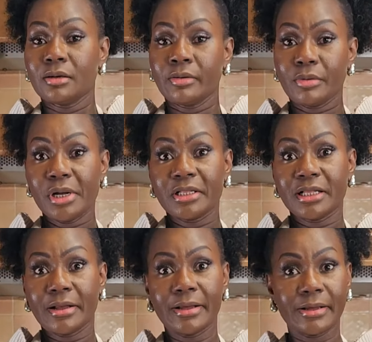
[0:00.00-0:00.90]
Well,
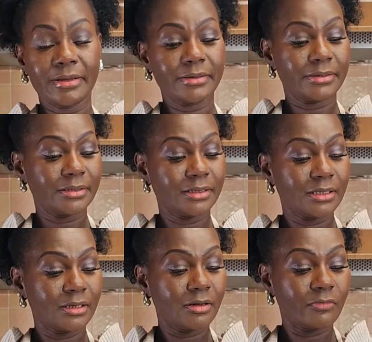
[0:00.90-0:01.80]

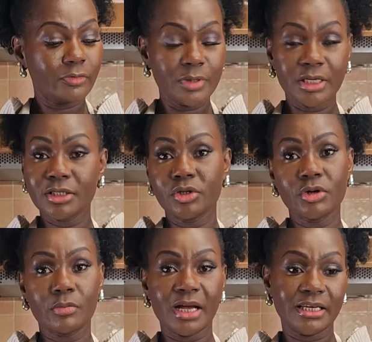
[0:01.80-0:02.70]
for me, you
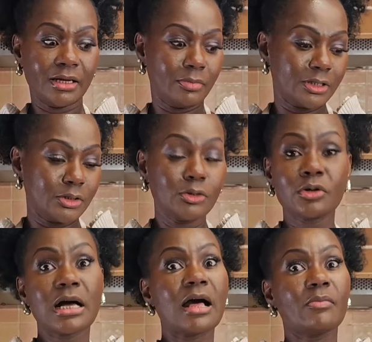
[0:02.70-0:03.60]
know my neighbors. You
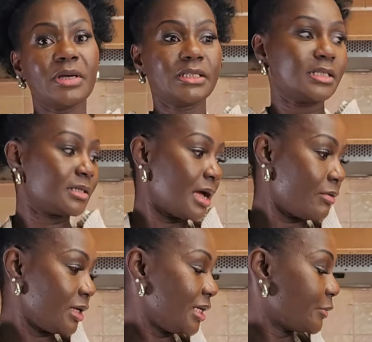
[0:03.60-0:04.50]
know Albert,
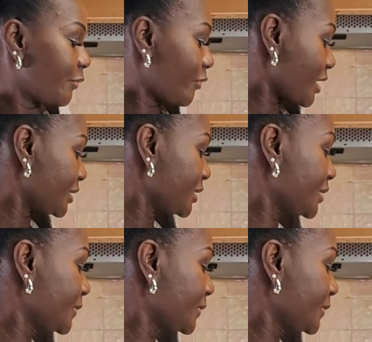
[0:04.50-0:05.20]
our little friend.